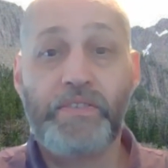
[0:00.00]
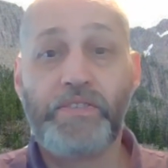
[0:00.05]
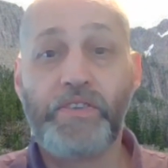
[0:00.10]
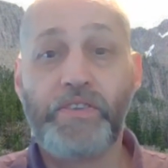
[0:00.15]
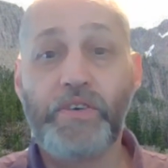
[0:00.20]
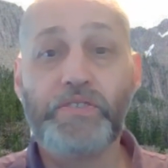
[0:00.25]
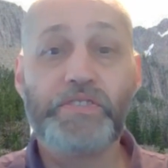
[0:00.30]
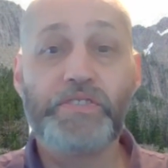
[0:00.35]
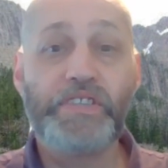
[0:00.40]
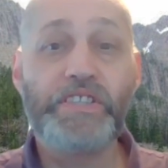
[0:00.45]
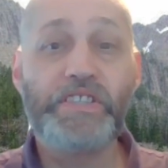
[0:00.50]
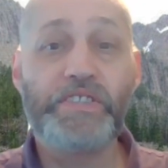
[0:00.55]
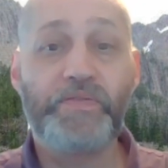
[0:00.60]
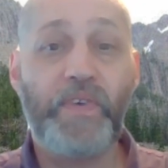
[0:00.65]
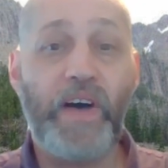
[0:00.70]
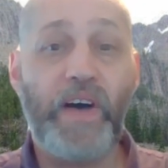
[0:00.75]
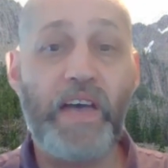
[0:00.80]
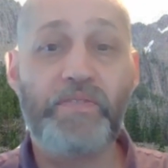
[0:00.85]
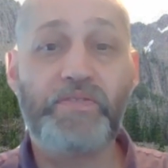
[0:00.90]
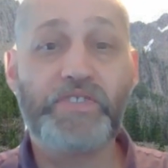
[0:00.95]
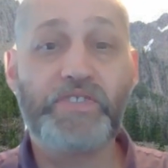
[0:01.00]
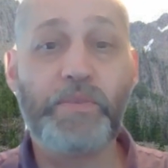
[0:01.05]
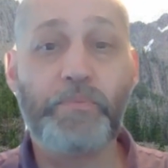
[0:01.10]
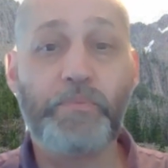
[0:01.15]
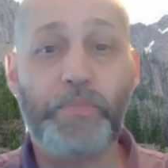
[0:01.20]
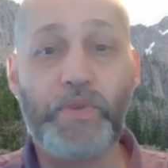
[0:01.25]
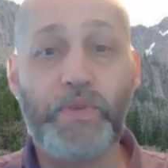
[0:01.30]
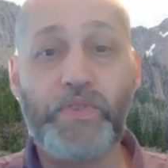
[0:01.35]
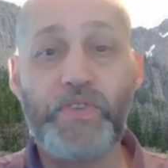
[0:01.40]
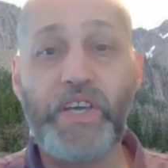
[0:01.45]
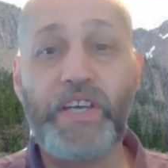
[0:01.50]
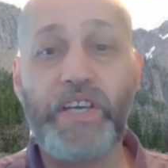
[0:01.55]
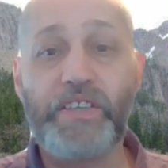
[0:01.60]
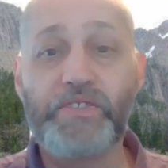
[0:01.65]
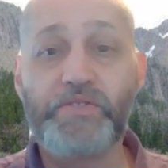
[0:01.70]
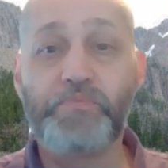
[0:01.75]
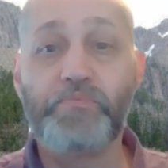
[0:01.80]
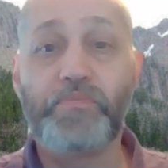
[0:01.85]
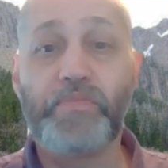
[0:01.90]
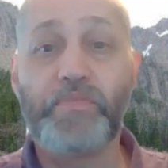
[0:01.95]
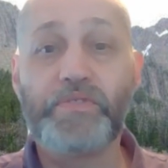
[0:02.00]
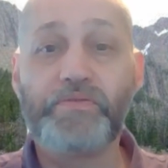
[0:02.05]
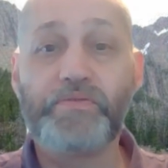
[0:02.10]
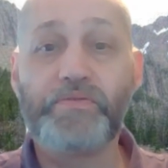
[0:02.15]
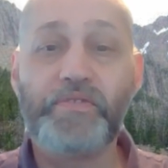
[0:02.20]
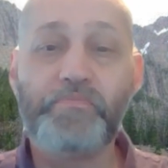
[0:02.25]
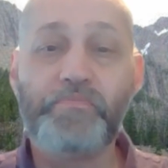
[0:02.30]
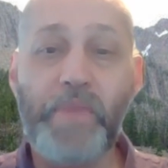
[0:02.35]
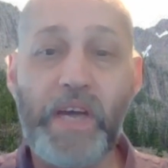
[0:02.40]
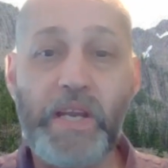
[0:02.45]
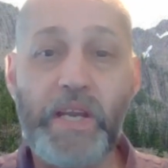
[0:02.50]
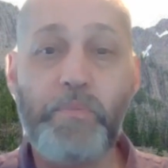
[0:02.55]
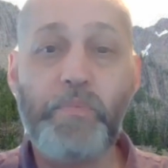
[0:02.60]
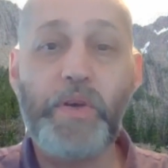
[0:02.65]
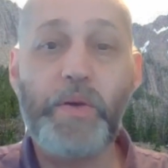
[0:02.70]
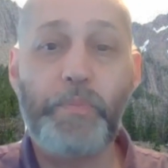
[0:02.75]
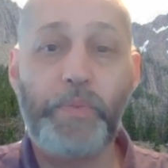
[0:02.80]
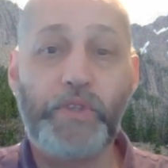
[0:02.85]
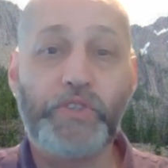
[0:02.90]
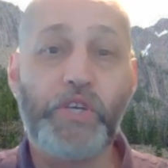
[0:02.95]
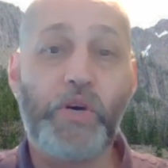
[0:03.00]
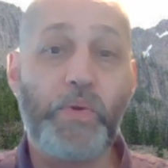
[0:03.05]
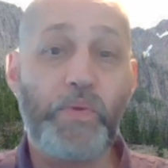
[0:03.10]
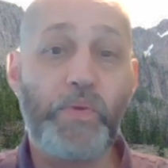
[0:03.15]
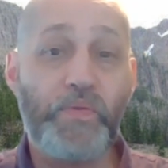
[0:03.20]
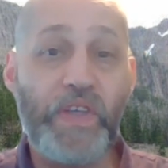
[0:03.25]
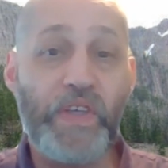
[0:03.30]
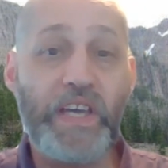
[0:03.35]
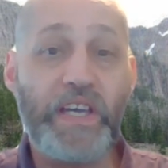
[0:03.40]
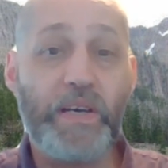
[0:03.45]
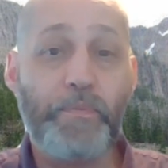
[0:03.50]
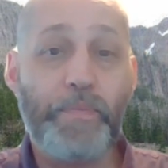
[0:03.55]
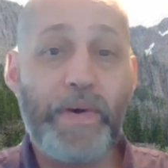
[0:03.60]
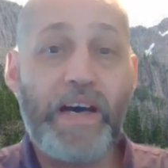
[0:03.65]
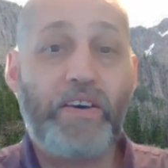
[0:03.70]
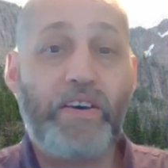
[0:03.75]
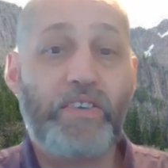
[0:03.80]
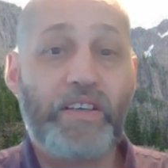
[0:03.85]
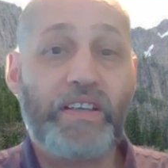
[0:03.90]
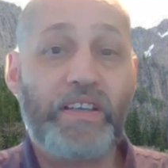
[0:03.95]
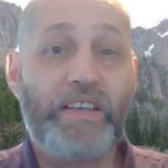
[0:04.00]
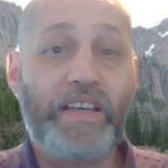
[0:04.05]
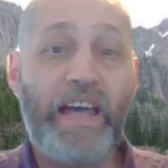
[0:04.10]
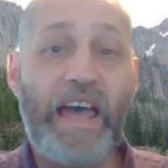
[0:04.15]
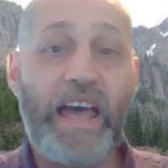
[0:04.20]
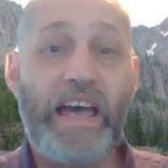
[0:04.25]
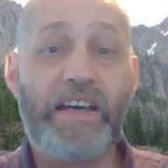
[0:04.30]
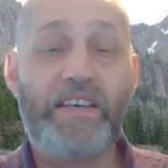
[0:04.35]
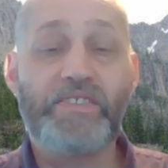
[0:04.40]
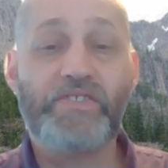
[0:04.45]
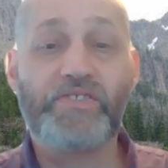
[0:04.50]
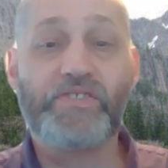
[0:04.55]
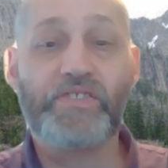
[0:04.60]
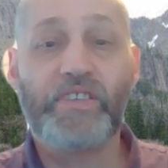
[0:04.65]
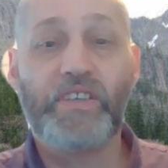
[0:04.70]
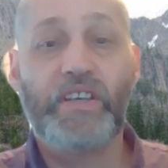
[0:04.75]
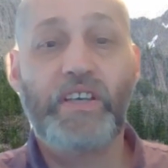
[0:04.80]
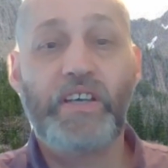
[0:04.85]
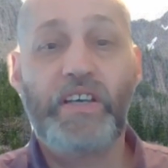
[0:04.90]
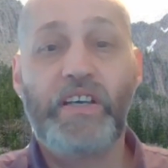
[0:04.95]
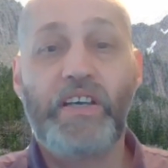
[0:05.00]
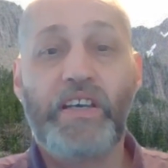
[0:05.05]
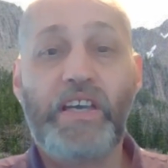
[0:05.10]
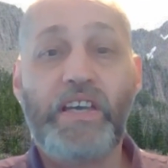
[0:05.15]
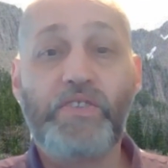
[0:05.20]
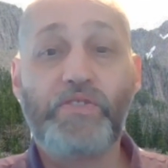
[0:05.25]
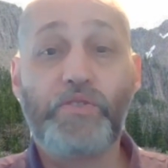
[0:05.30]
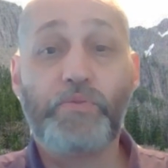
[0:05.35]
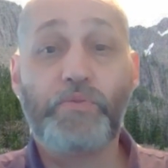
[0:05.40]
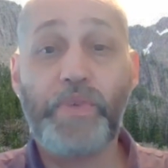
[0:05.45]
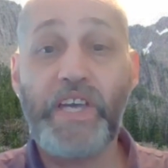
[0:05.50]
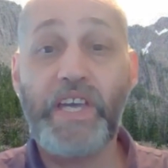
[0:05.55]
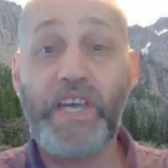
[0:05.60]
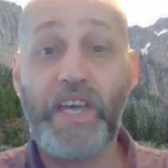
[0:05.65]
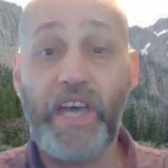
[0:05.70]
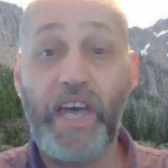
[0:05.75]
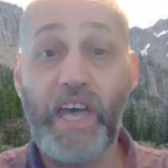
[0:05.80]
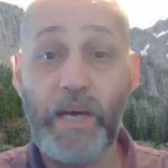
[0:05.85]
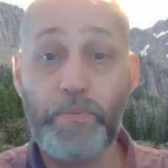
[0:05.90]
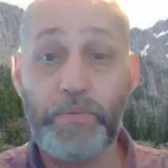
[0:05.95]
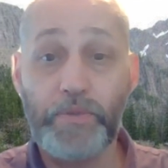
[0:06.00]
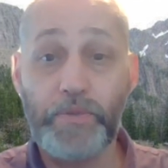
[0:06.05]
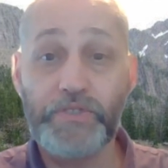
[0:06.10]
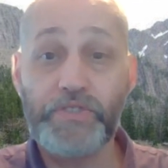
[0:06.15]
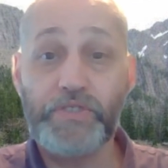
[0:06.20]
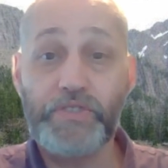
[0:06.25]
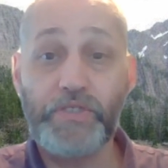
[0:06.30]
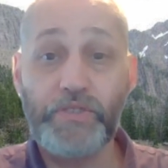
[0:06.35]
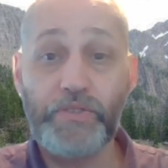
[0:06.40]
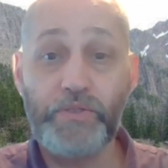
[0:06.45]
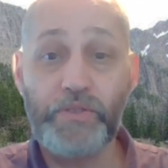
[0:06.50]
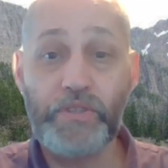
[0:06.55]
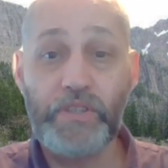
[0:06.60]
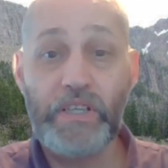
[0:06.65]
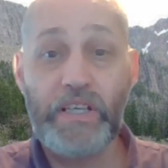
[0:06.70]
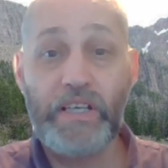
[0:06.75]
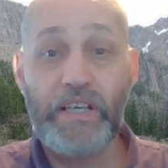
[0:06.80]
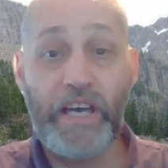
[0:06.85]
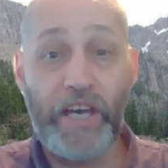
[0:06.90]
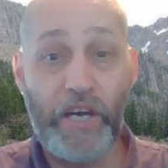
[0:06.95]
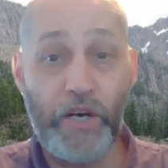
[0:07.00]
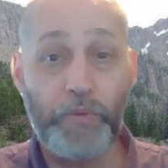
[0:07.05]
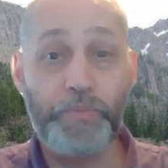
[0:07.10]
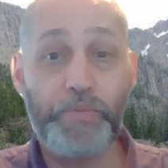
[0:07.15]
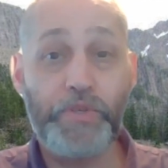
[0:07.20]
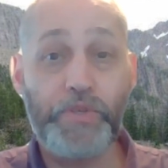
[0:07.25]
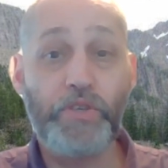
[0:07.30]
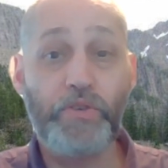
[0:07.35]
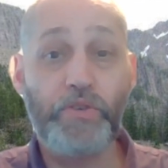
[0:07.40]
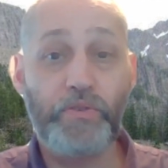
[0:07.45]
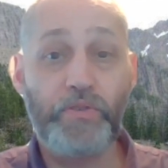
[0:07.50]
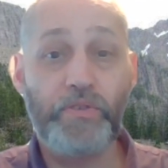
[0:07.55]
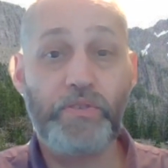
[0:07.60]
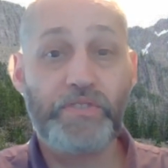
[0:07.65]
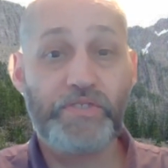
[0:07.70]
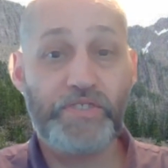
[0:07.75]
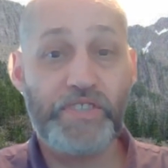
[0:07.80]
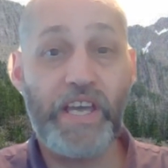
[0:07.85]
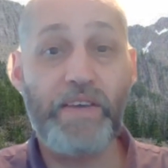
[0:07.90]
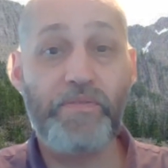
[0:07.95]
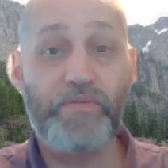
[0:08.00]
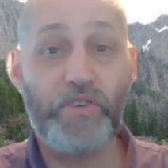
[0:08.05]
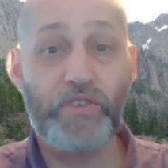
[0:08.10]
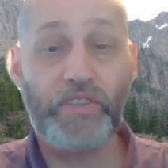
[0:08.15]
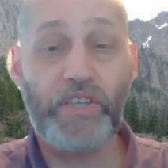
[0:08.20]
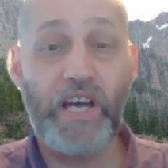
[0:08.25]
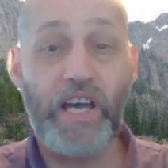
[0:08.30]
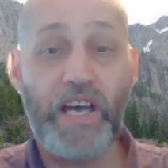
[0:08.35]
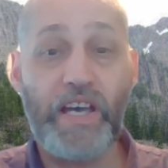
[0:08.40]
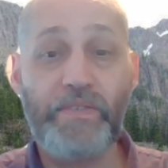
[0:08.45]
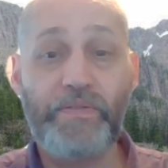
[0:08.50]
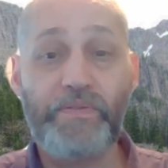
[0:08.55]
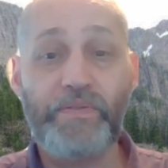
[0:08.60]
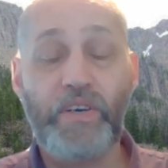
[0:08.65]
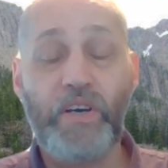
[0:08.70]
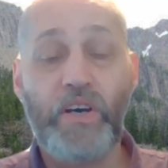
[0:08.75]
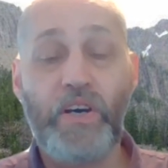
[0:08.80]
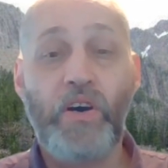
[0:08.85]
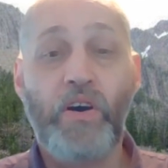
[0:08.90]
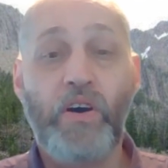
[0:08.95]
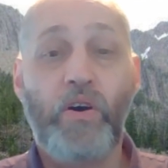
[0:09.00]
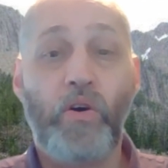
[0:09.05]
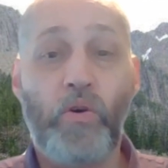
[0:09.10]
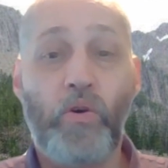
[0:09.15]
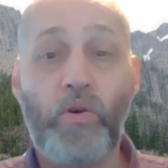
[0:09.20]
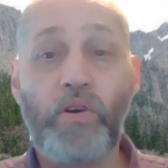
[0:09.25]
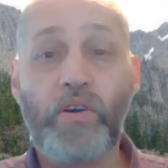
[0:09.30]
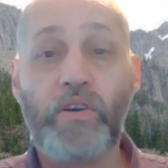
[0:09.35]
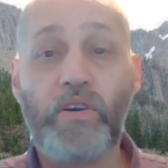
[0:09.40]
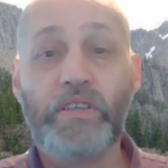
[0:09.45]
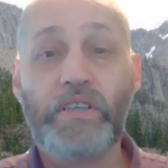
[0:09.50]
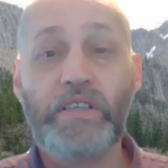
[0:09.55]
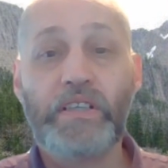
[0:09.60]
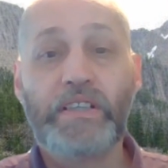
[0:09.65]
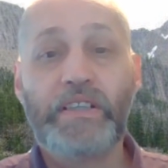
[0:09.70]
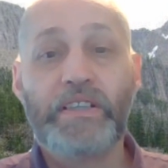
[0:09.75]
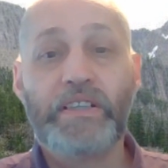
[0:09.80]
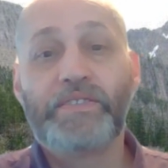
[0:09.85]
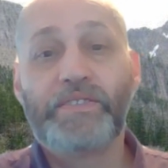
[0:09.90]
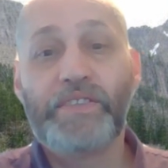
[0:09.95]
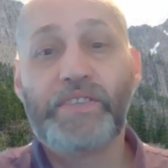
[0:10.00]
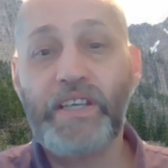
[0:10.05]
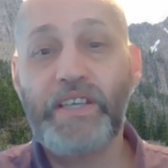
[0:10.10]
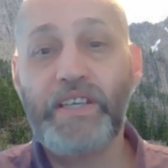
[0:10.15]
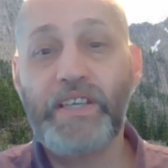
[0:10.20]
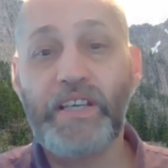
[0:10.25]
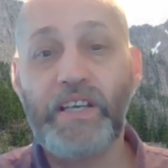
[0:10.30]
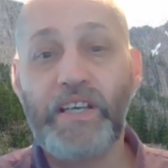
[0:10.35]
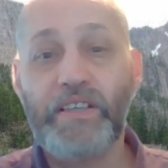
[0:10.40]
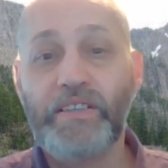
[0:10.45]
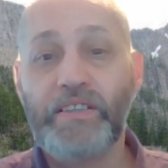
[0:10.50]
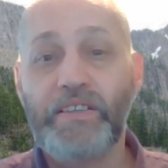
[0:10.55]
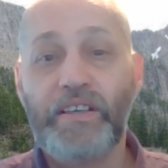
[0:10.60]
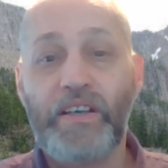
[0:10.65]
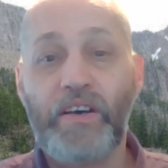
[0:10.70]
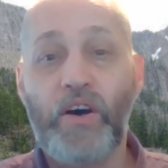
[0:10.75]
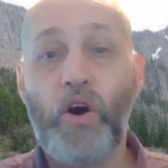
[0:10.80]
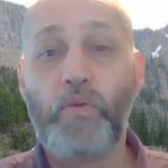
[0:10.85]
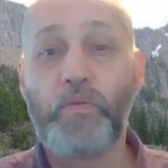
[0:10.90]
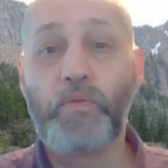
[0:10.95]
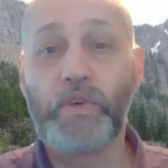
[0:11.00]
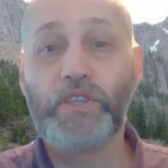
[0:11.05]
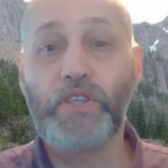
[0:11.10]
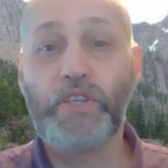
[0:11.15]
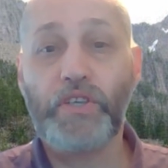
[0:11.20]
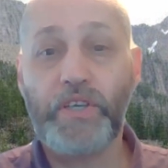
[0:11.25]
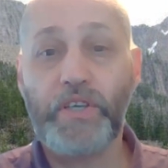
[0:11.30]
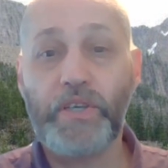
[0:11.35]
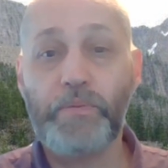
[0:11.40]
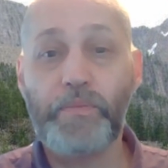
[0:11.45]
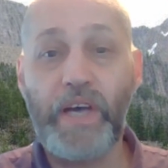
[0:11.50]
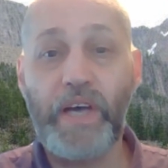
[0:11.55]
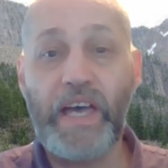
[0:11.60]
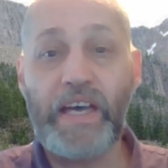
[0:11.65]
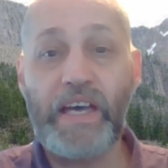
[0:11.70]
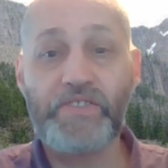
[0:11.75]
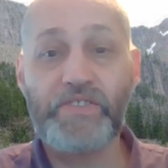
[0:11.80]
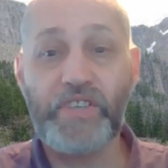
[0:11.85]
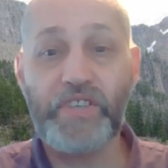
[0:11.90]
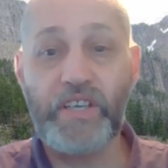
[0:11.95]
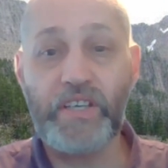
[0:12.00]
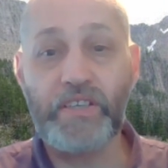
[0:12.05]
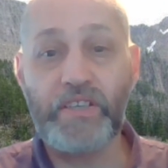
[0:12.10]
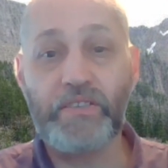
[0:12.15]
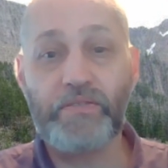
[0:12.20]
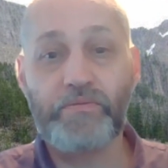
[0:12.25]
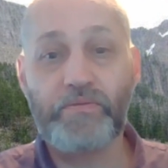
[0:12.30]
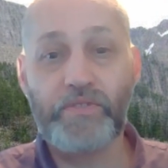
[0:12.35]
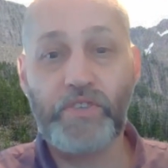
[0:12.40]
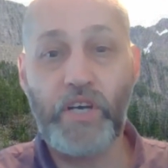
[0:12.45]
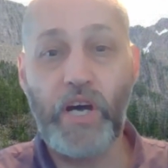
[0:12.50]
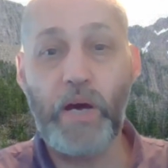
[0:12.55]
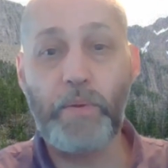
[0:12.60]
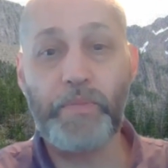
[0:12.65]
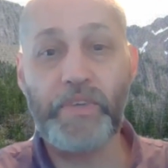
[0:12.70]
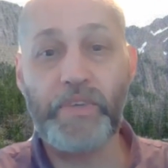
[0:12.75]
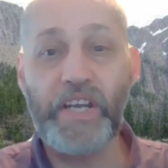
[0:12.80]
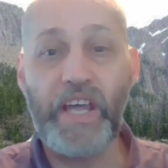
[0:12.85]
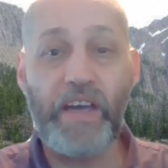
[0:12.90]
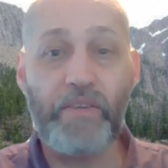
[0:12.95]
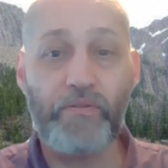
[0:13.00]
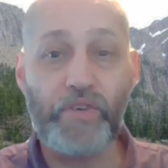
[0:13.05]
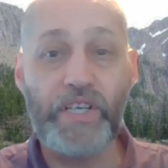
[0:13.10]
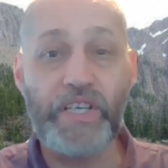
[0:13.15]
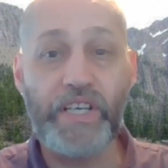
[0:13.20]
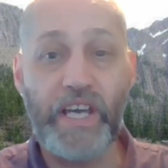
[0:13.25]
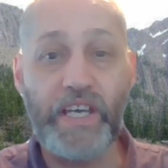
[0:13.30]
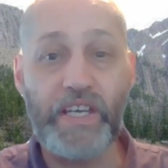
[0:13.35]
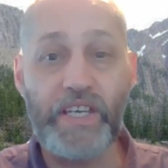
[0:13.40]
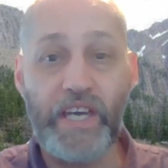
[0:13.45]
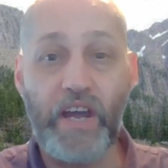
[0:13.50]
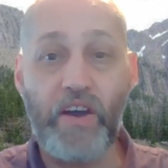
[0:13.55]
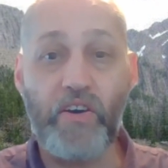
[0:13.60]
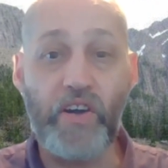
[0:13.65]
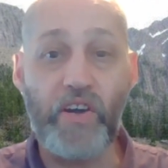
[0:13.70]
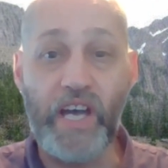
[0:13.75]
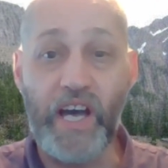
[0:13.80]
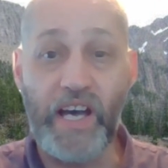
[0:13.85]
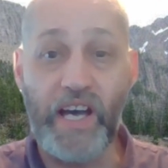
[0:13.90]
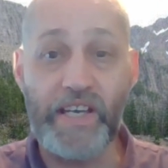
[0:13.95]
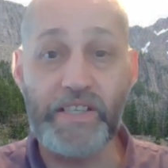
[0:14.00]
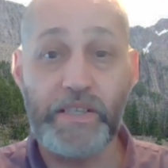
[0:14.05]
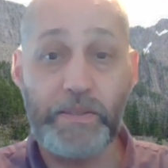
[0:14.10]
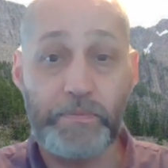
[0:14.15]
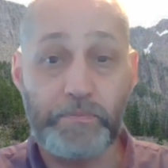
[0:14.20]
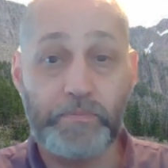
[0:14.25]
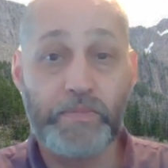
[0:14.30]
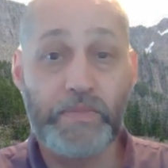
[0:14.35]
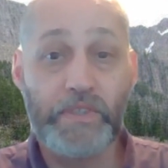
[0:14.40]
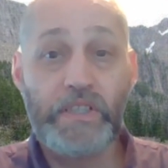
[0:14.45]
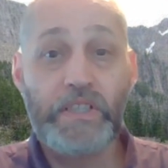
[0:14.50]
These five simple things, many people don't think about as either being able to help you save your life, or they overlook them as a common everyday carry item.